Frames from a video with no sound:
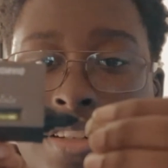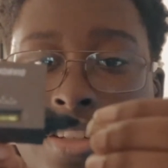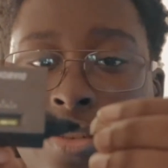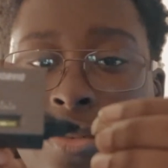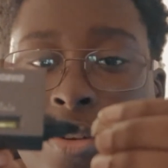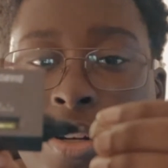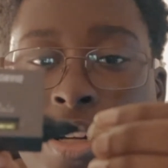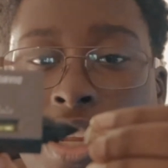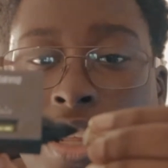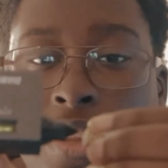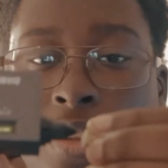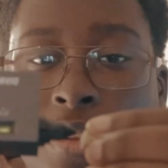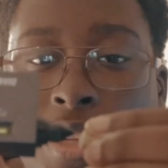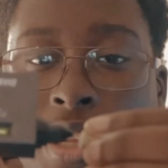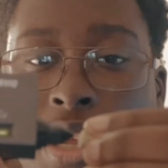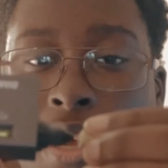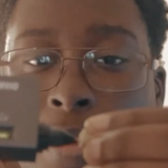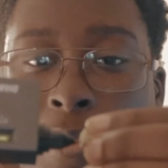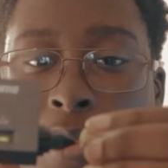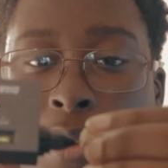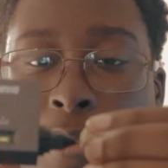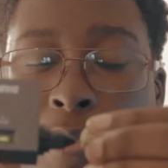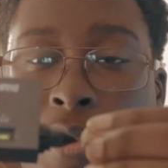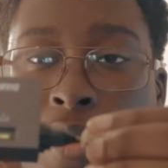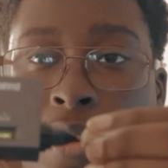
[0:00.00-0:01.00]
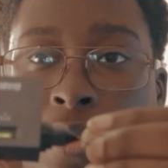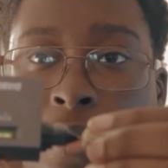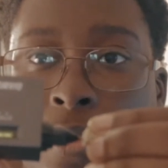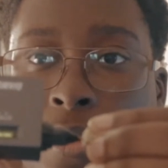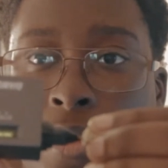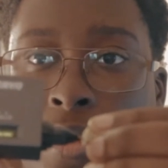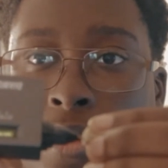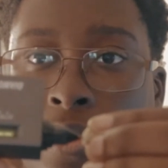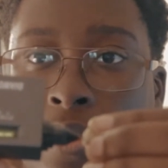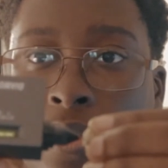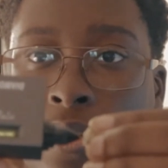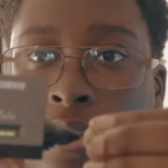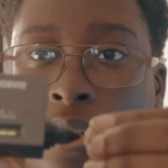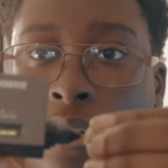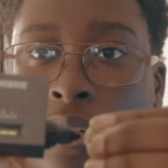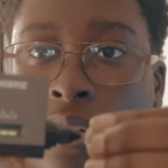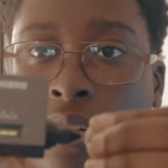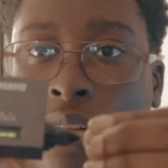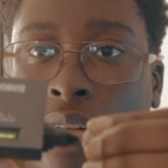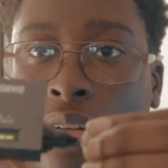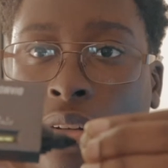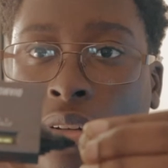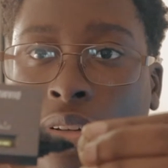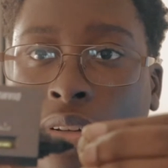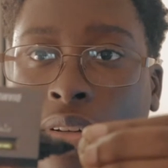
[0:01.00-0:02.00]
Do another diamond, a bigger one.
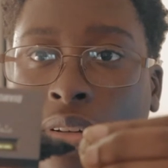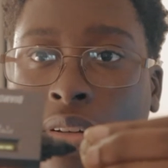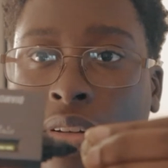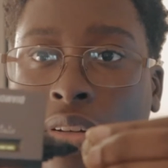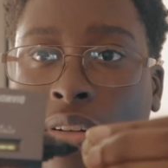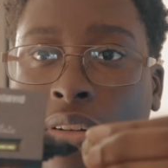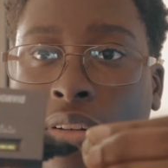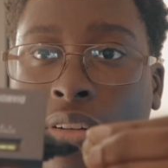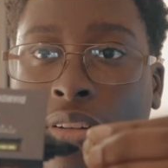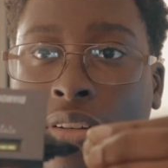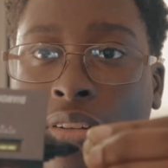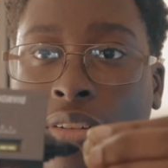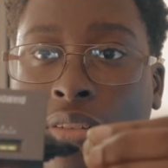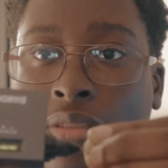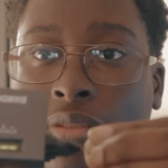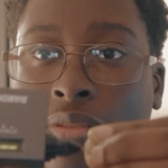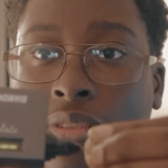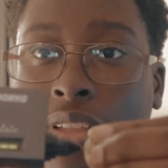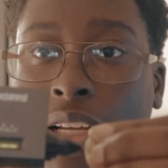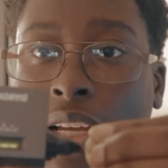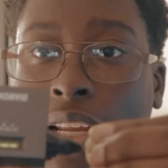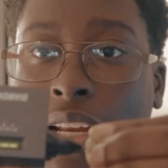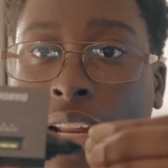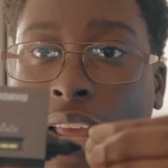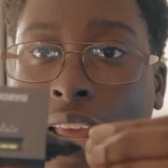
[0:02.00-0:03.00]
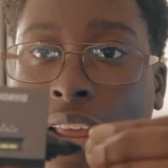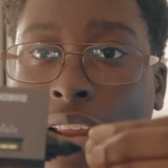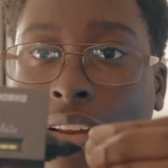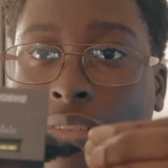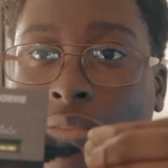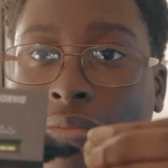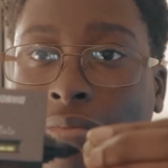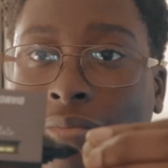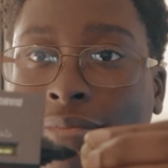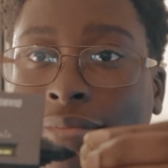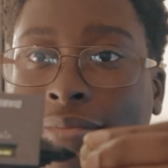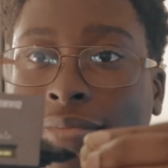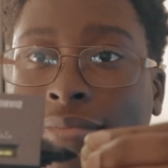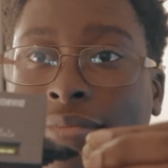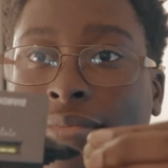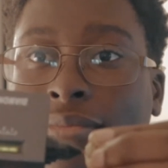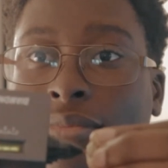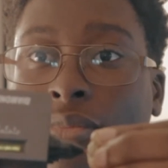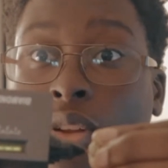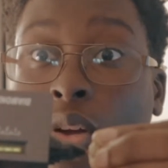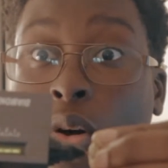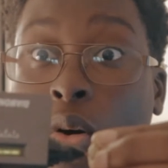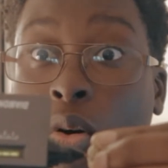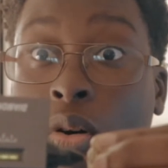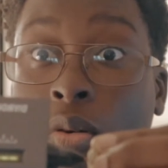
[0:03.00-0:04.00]
Look at that.
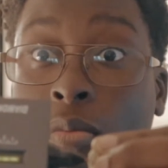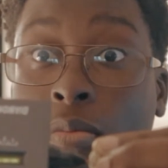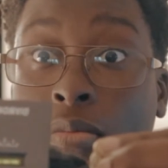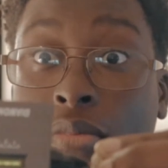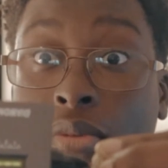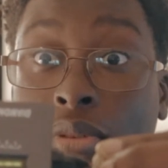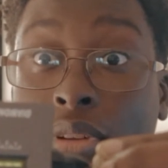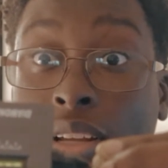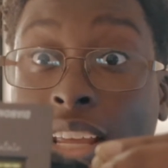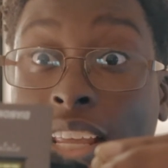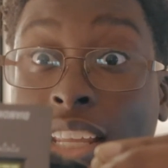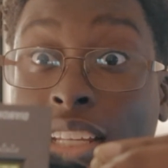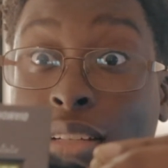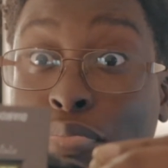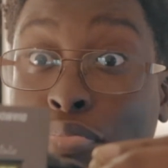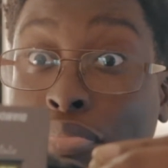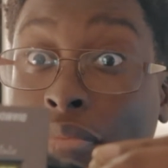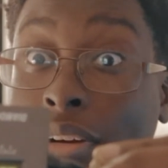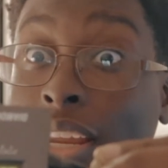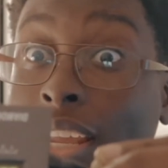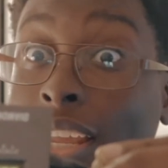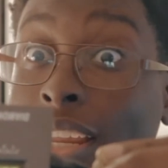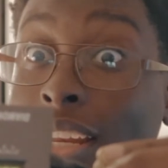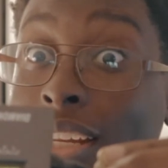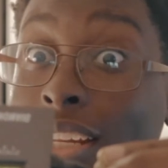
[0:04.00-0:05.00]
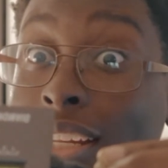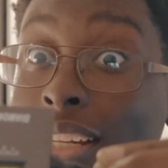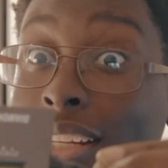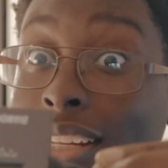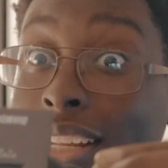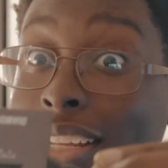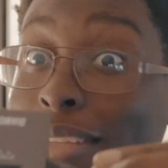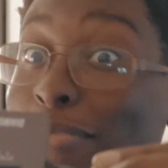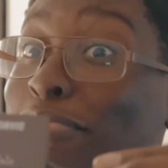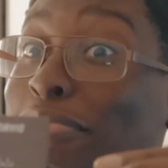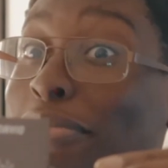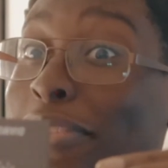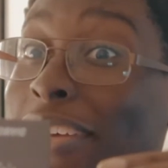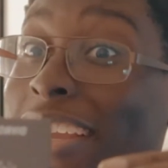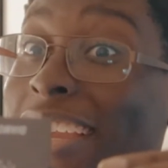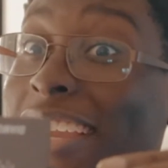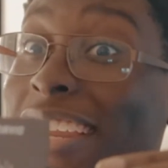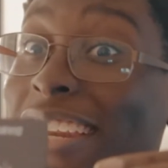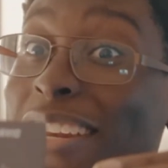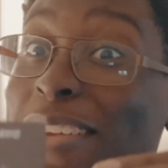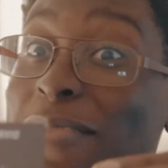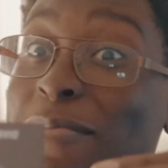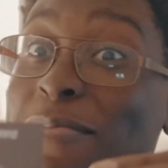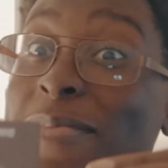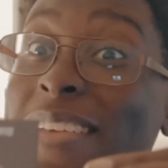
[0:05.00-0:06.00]
Oh. It's breaking
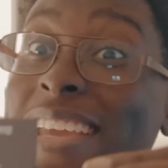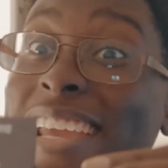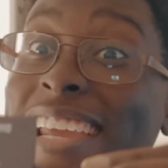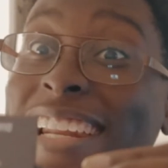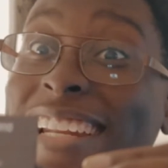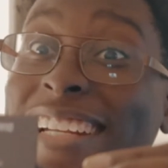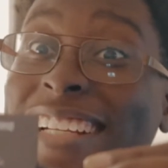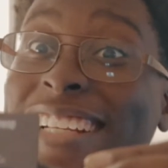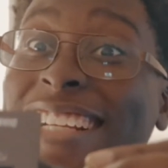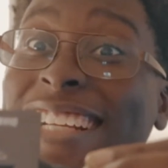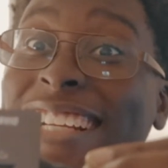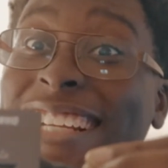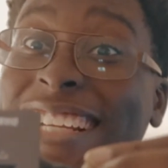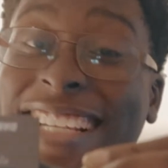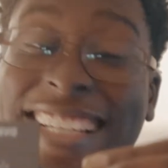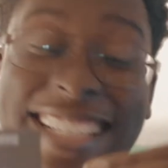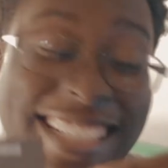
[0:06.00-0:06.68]
the meter.